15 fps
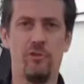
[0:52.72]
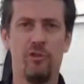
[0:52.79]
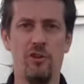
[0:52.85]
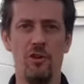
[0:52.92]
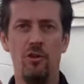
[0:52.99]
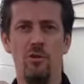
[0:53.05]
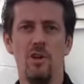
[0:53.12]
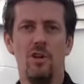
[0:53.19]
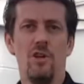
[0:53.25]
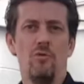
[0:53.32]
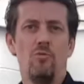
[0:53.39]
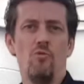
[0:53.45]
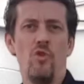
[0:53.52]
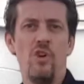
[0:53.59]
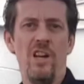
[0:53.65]
to
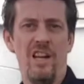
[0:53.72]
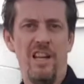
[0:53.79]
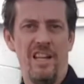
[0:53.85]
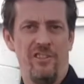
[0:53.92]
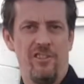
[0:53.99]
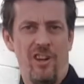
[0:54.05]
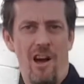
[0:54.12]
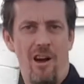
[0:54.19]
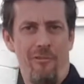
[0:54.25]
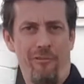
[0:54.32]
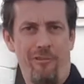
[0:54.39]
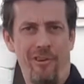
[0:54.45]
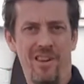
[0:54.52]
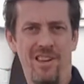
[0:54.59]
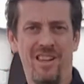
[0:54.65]
really
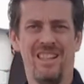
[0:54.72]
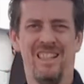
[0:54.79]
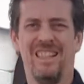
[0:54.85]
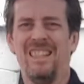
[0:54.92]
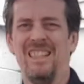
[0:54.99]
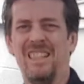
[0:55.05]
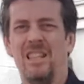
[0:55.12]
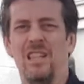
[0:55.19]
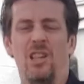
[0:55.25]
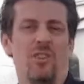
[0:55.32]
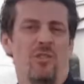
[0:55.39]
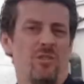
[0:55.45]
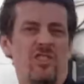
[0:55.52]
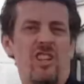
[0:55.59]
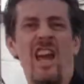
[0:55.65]
tough
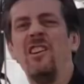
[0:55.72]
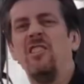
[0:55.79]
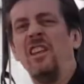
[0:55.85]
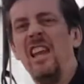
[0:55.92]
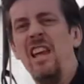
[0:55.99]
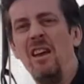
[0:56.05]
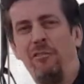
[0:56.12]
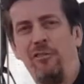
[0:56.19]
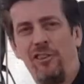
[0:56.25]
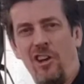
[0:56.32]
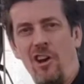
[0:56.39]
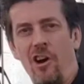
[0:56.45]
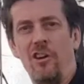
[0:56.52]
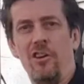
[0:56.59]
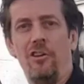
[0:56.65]
deadlift
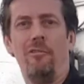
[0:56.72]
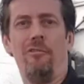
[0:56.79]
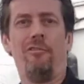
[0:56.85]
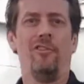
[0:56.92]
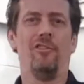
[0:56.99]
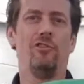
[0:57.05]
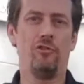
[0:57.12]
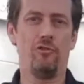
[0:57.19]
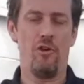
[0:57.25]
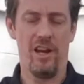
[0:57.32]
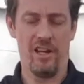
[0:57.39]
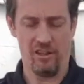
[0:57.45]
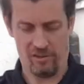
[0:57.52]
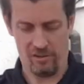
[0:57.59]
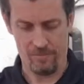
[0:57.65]
kind of strength.